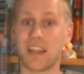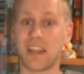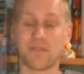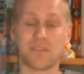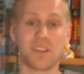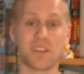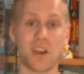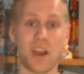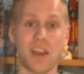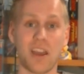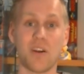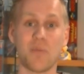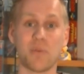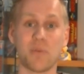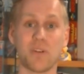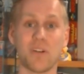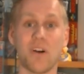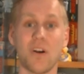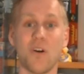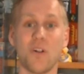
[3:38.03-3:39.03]
I have to get
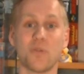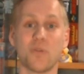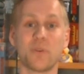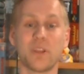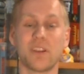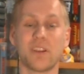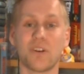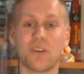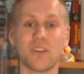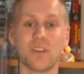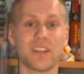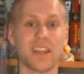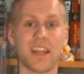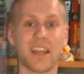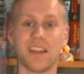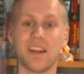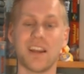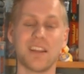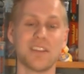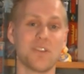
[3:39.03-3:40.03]
up all week early
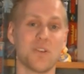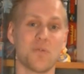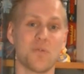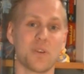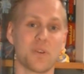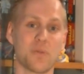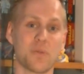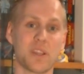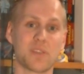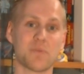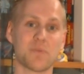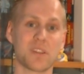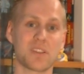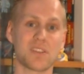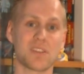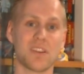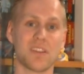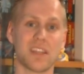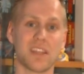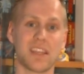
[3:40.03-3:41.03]
and I don't want to waste my
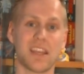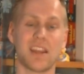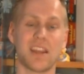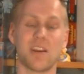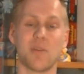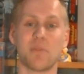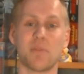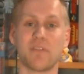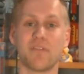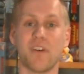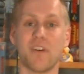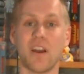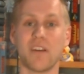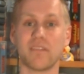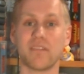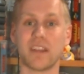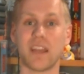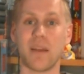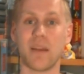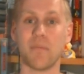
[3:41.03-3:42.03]
Sunday getting up at
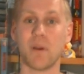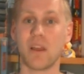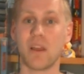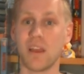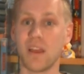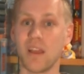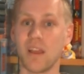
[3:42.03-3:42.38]
5 AM.